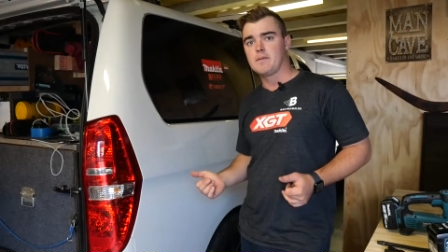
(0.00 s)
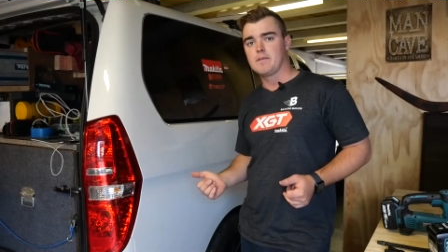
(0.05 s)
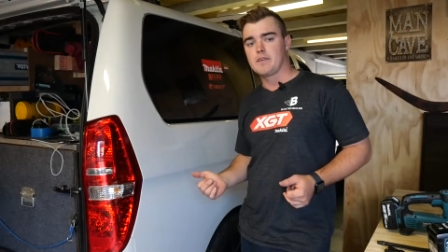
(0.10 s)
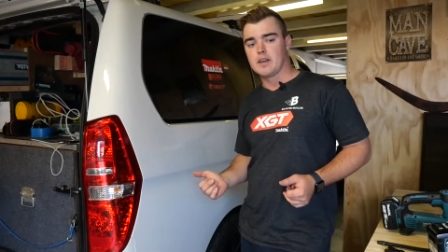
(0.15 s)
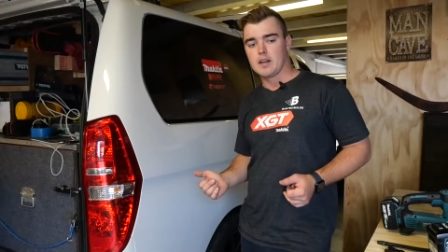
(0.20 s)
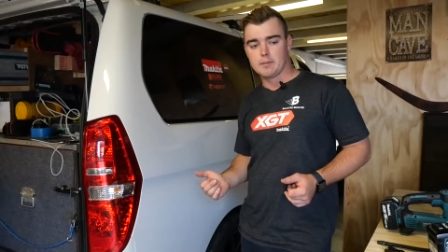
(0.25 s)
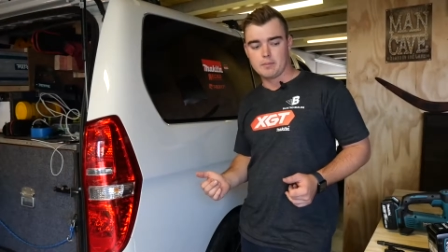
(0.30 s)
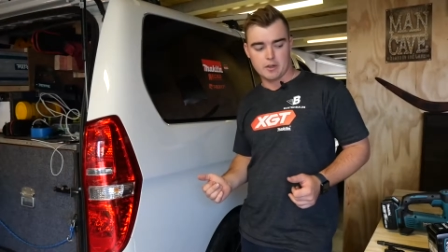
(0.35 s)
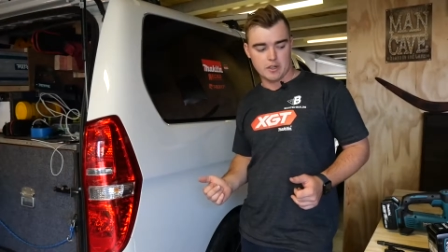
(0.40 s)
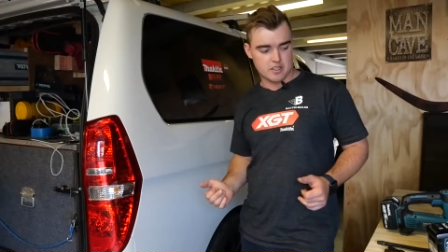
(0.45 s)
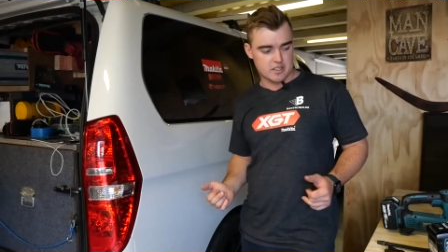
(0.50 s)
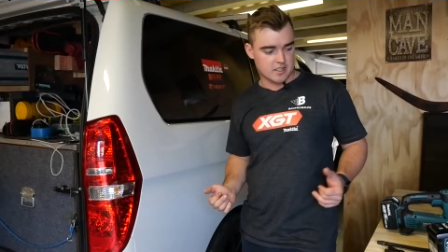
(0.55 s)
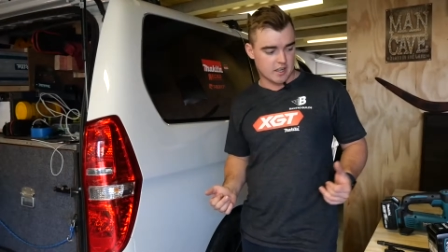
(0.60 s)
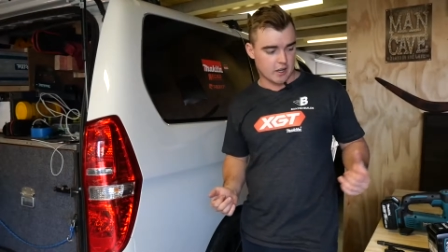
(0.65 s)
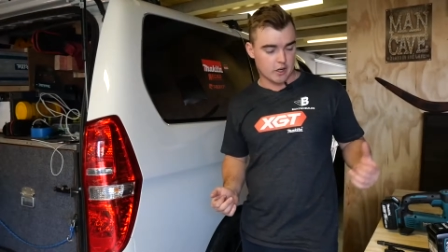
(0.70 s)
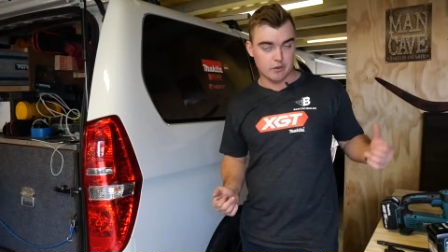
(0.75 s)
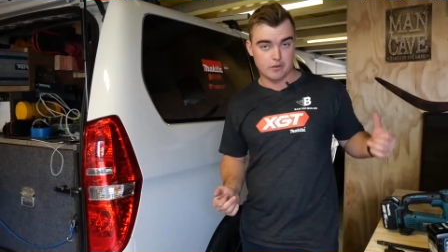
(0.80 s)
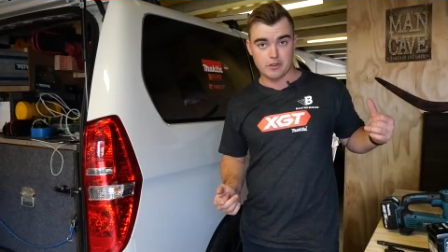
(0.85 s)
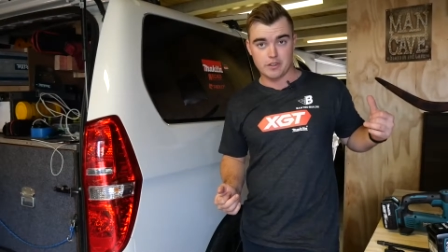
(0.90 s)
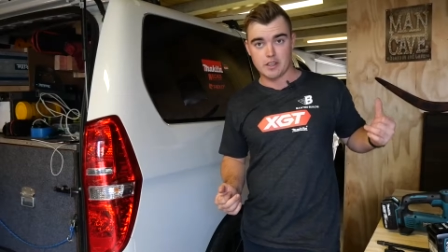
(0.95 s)
and I'm going to
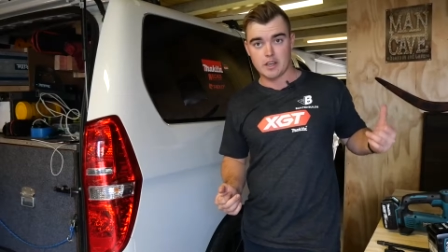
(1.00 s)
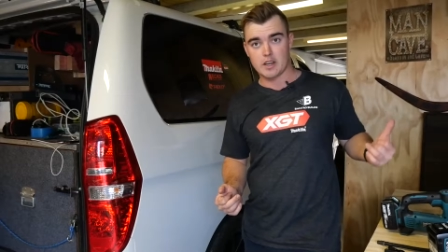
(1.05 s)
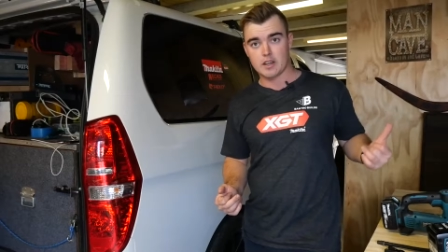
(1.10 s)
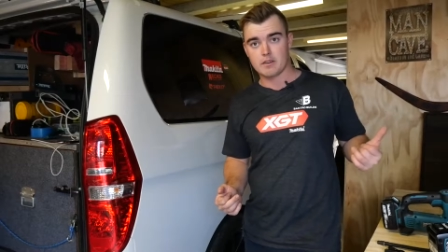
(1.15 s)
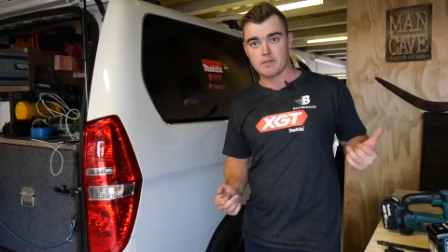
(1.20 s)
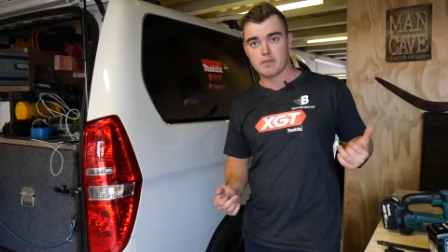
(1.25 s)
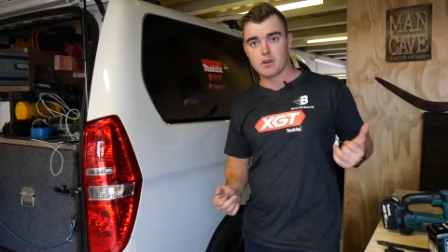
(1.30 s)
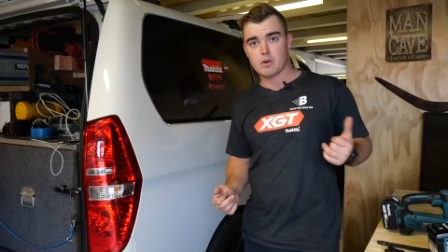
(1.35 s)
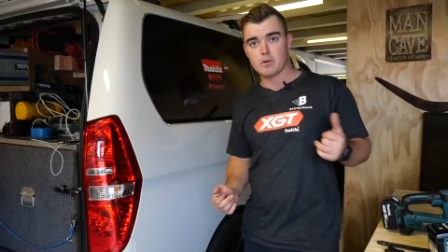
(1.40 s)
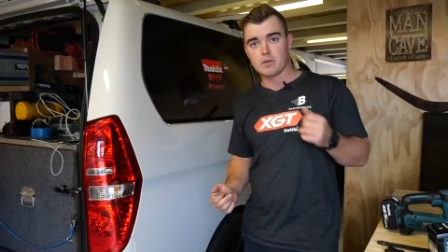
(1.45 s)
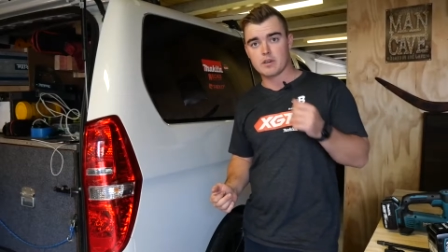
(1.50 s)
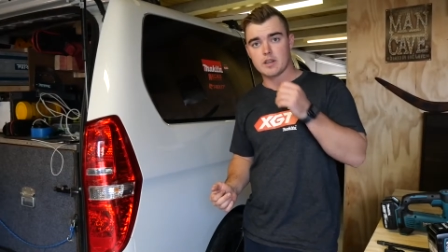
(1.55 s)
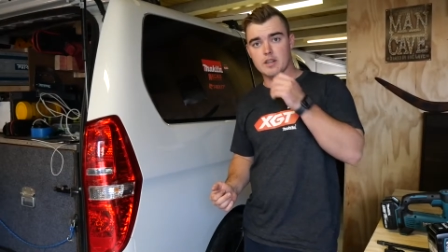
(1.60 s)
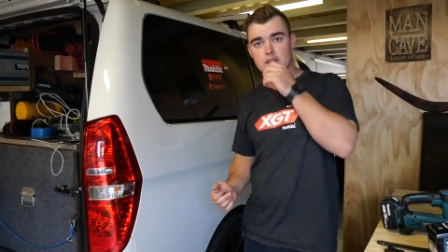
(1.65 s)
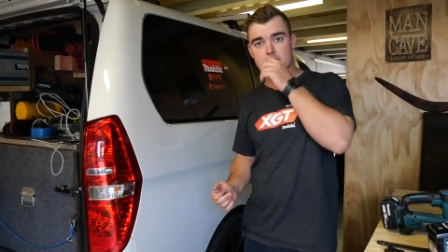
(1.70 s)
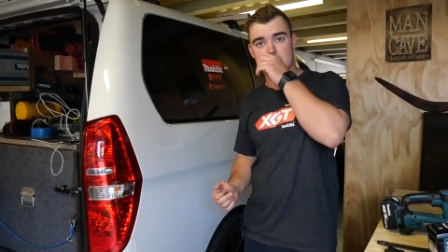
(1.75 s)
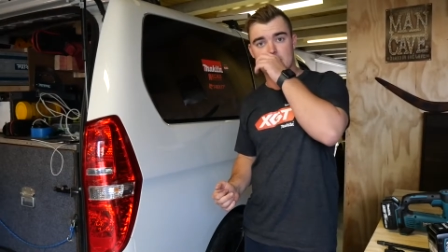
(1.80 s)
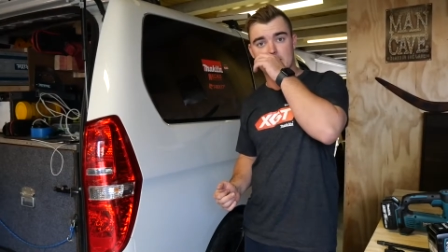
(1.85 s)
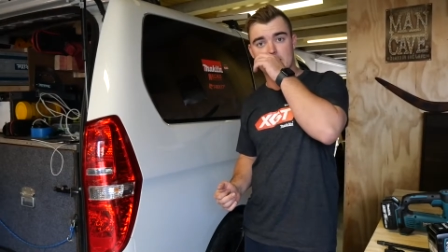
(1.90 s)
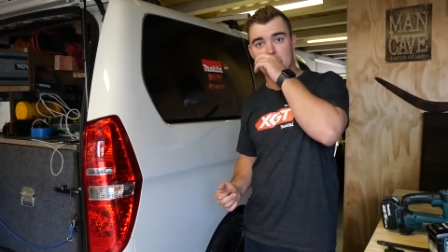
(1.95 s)
start off with the 18 volt
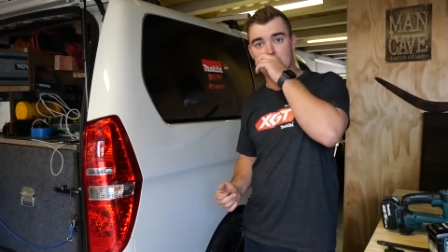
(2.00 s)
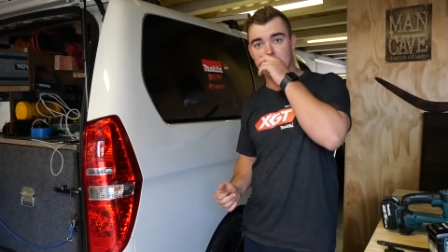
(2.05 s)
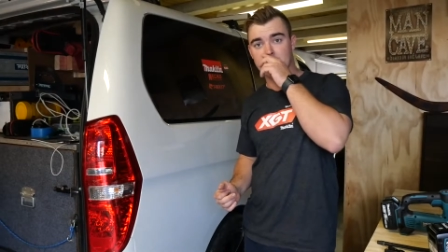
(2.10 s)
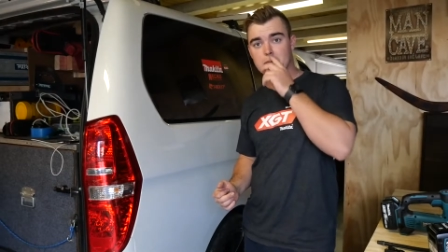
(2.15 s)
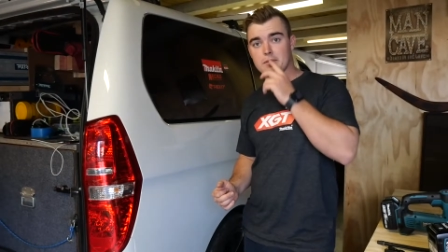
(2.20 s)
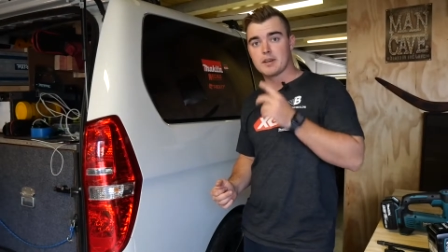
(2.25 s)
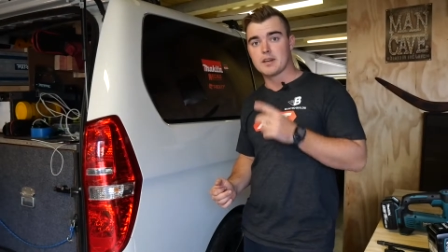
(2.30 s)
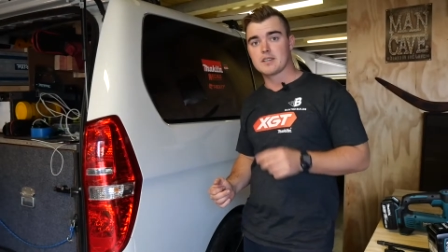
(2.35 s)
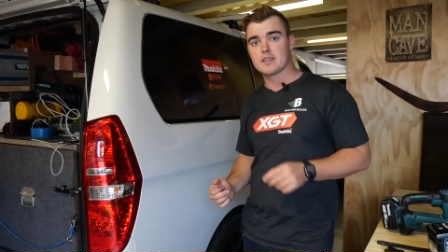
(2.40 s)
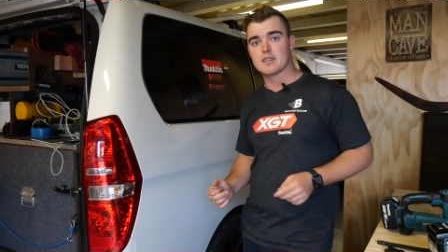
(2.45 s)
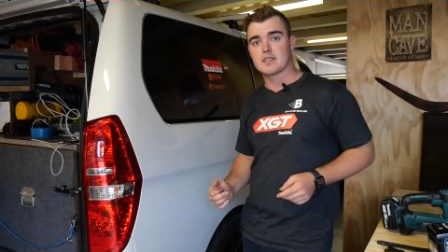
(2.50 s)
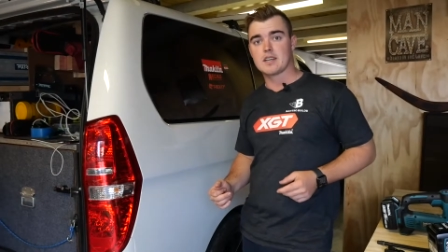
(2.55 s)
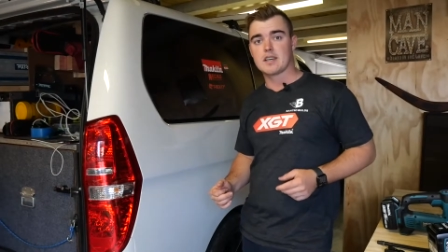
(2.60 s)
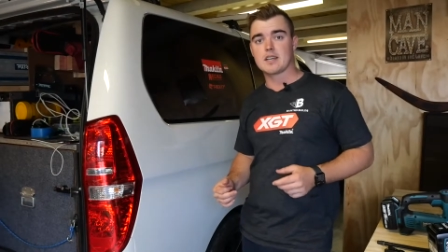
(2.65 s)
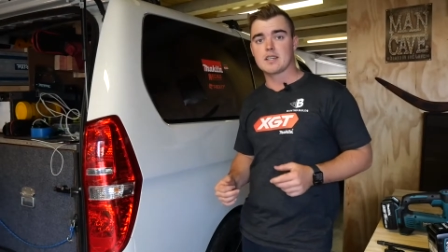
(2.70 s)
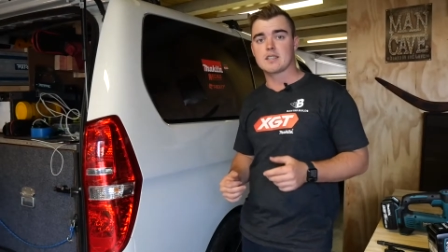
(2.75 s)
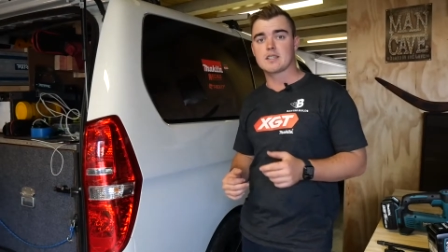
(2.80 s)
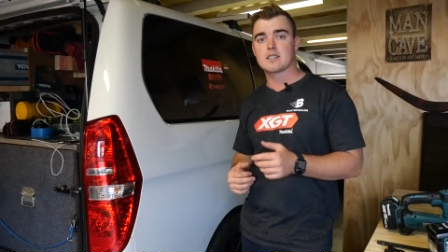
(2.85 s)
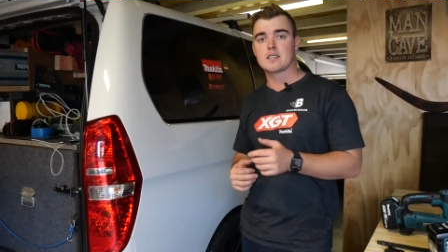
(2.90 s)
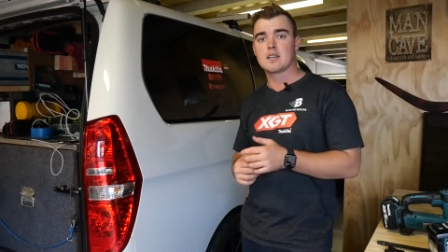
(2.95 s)
and see how many minutes it
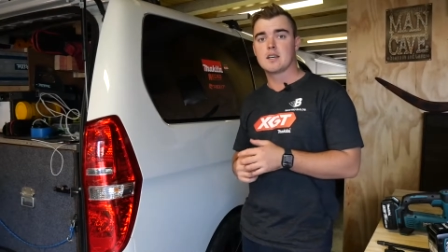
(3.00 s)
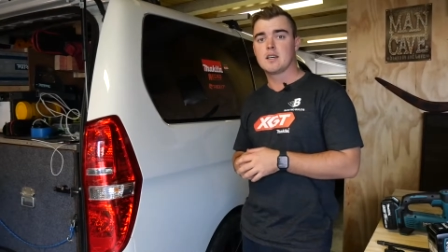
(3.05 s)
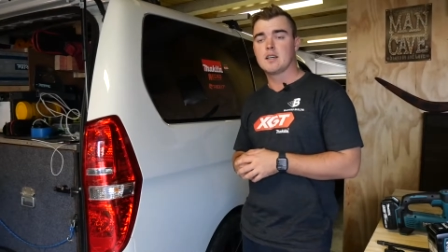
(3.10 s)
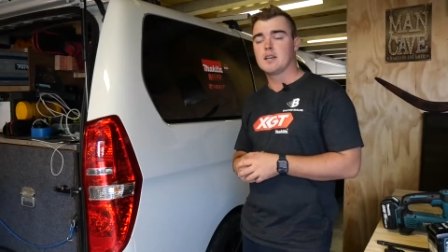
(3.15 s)
takes